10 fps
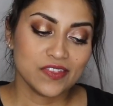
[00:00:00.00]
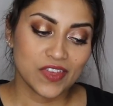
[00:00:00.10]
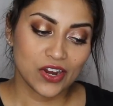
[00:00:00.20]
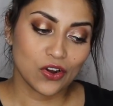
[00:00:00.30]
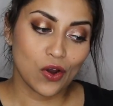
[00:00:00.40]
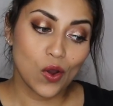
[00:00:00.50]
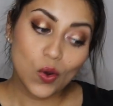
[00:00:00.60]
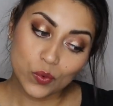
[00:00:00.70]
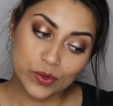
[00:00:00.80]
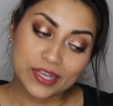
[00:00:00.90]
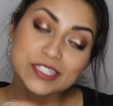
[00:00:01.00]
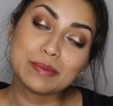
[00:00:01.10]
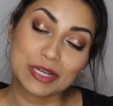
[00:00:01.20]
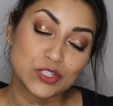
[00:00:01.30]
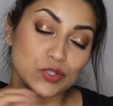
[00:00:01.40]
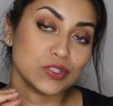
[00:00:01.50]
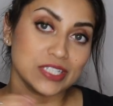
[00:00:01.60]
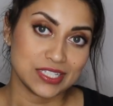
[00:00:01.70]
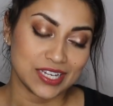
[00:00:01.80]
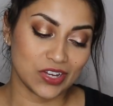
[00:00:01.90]
their own special
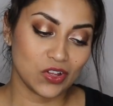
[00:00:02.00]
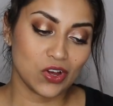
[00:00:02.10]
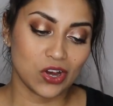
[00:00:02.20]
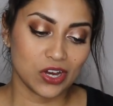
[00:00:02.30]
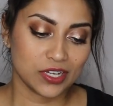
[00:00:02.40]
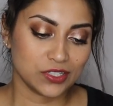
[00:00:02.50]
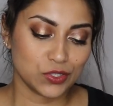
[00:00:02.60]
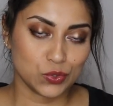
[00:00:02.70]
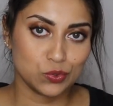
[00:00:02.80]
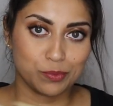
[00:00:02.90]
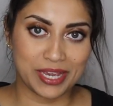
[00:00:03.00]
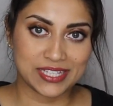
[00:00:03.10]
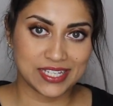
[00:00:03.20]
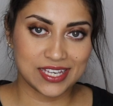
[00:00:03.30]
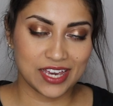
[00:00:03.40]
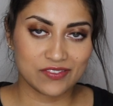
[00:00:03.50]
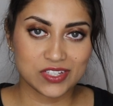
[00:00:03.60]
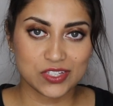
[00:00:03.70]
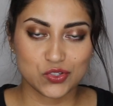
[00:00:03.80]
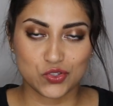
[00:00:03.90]
detail onto the painting
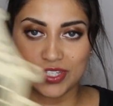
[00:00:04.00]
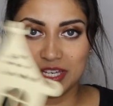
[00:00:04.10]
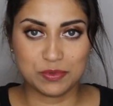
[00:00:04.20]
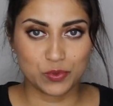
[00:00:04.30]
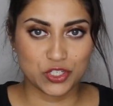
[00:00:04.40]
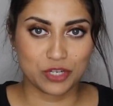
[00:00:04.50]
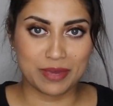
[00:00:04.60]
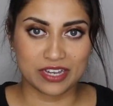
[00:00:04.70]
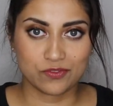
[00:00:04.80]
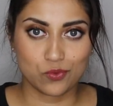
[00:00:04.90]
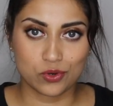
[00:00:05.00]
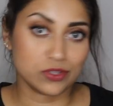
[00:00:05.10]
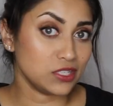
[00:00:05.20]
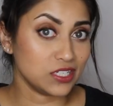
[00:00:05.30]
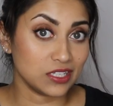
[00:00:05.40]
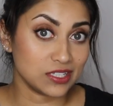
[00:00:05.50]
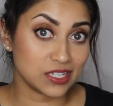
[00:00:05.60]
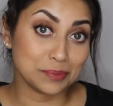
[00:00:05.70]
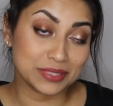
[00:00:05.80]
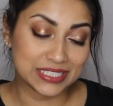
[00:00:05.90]
canvas and you just keep switching back and forth until it's
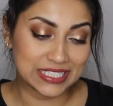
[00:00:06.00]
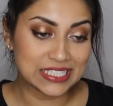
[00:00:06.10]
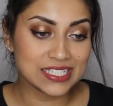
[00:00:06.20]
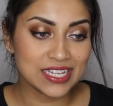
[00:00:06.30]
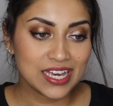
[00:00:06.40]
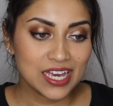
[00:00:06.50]
complete.